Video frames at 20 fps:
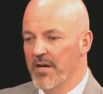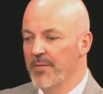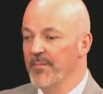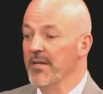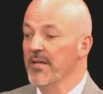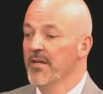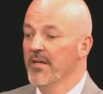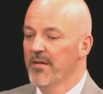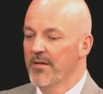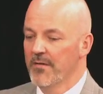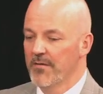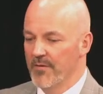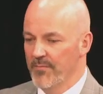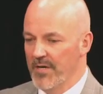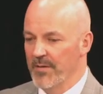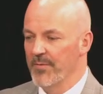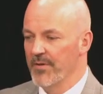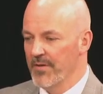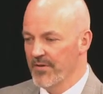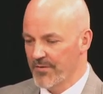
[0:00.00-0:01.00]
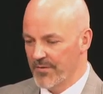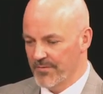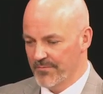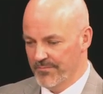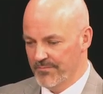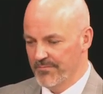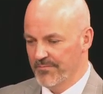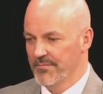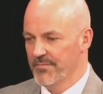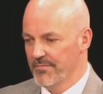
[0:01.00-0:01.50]
I mean, remember these are,
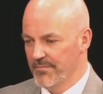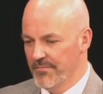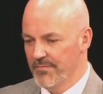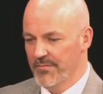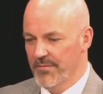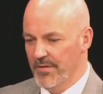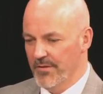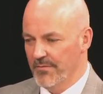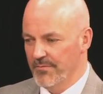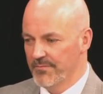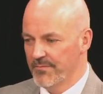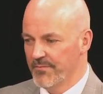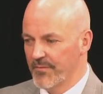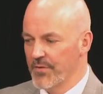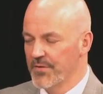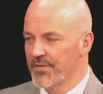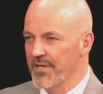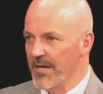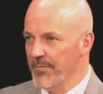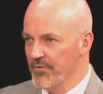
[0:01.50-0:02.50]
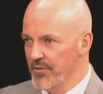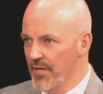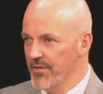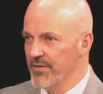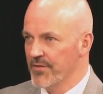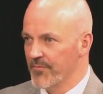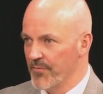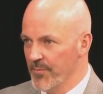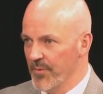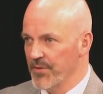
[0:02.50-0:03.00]
you know, first-time
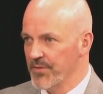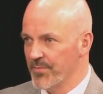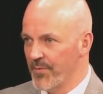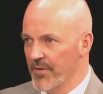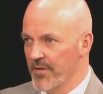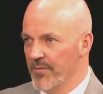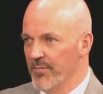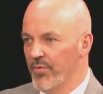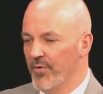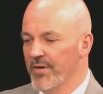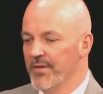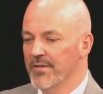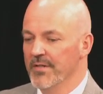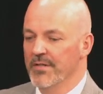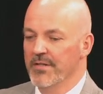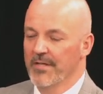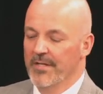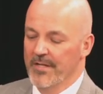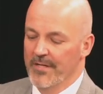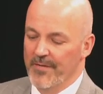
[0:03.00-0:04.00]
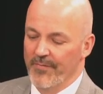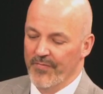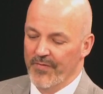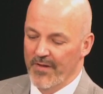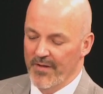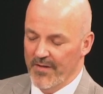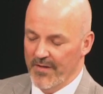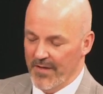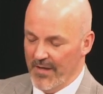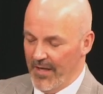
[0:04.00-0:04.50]
judges for the most part, you appointed.
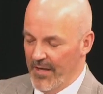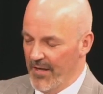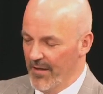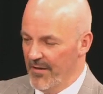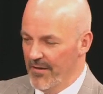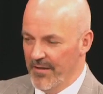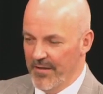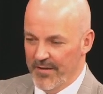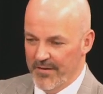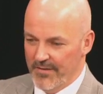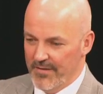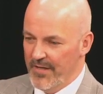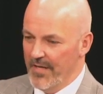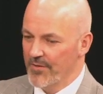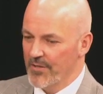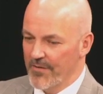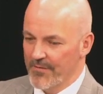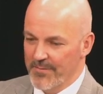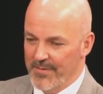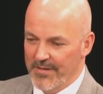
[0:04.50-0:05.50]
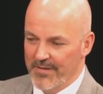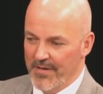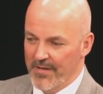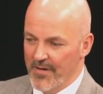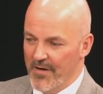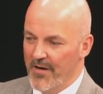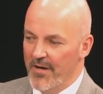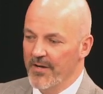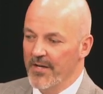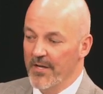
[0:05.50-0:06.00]
It, DA's office from 1990
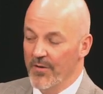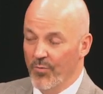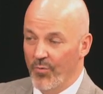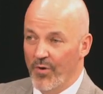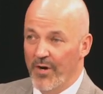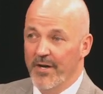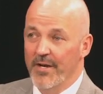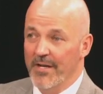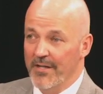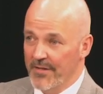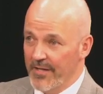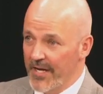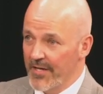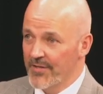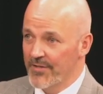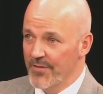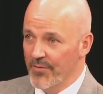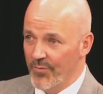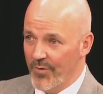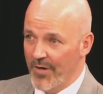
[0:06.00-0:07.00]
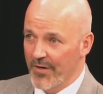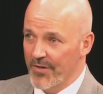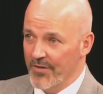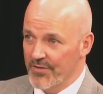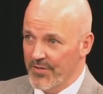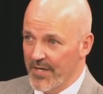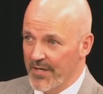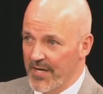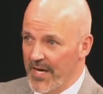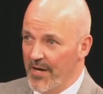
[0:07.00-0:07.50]
on. He won election in
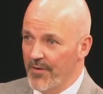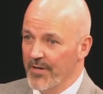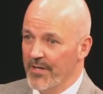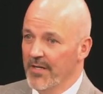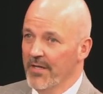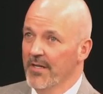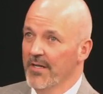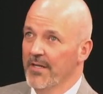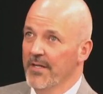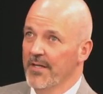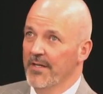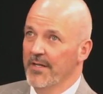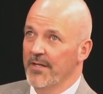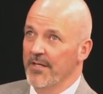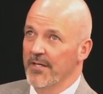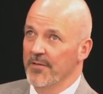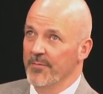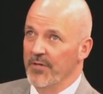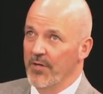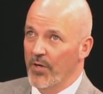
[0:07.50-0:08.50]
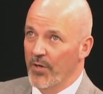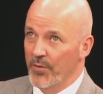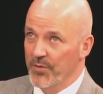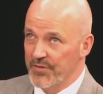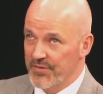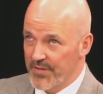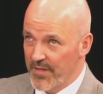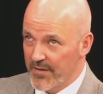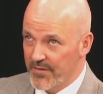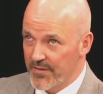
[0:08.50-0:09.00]
Waukesha County. Um, in
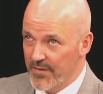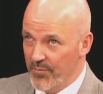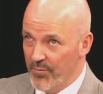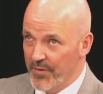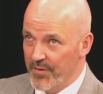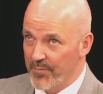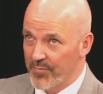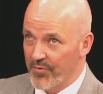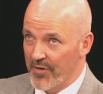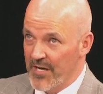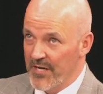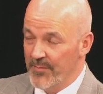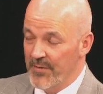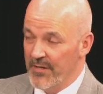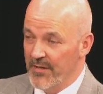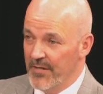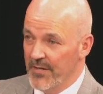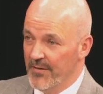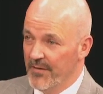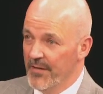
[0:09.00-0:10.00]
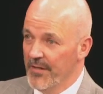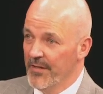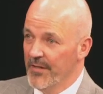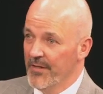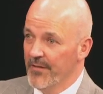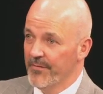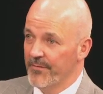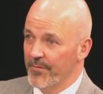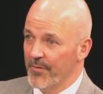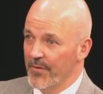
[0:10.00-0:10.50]
06, he won the primary
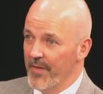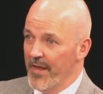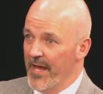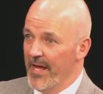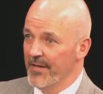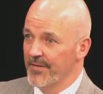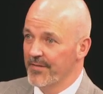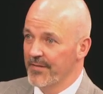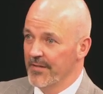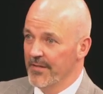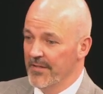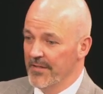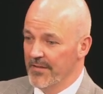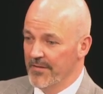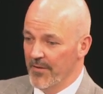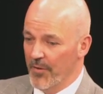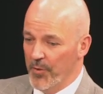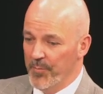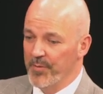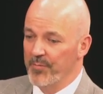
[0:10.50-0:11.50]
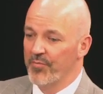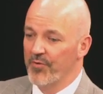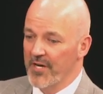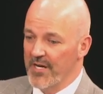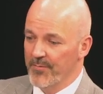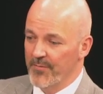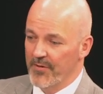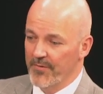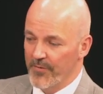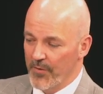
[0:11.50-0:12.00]
for that uh, open
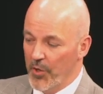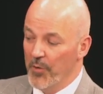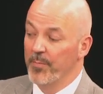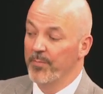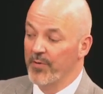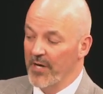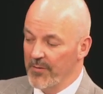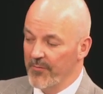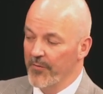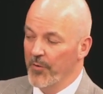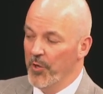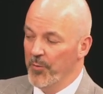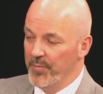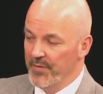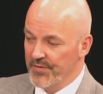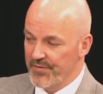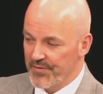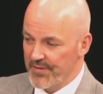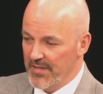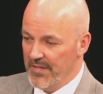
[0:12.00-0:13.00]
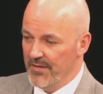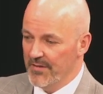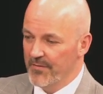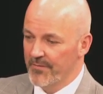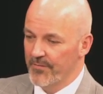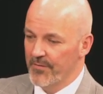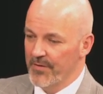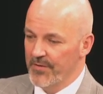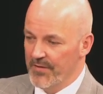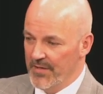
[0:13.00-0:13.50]
primary, for, op for open seat
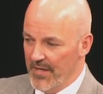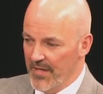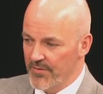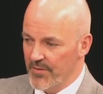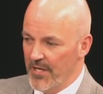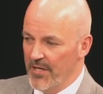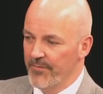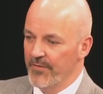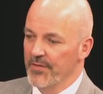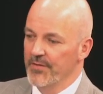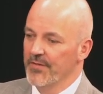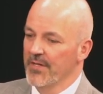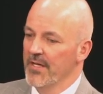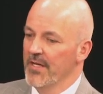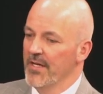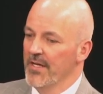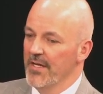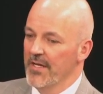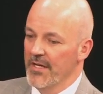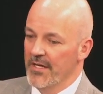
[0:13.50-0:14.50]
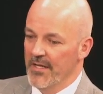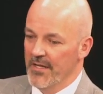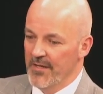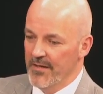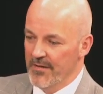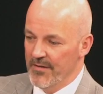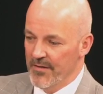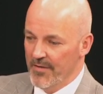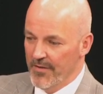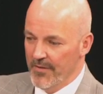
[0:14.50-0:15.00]
for the DA's office.
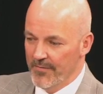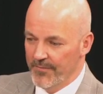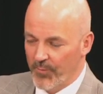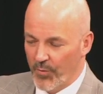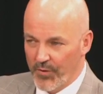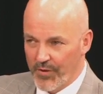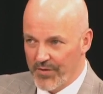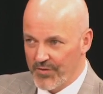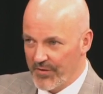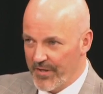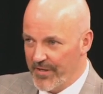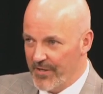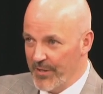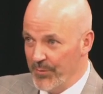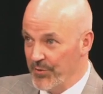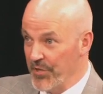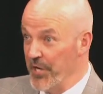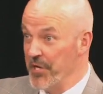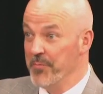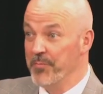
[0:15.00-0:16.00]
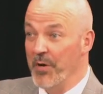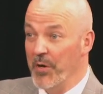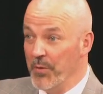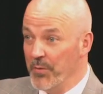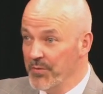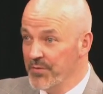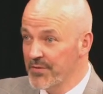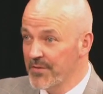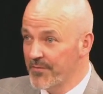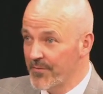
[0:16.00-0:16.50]
And four years later, he was
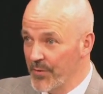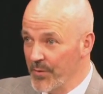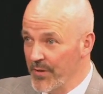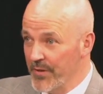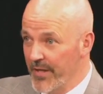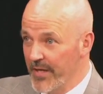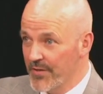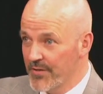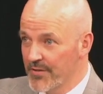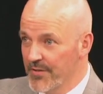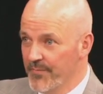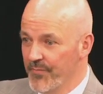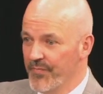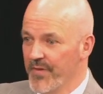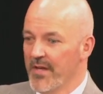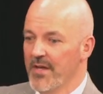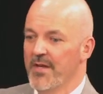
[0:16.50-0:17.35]
unopposed for reelection.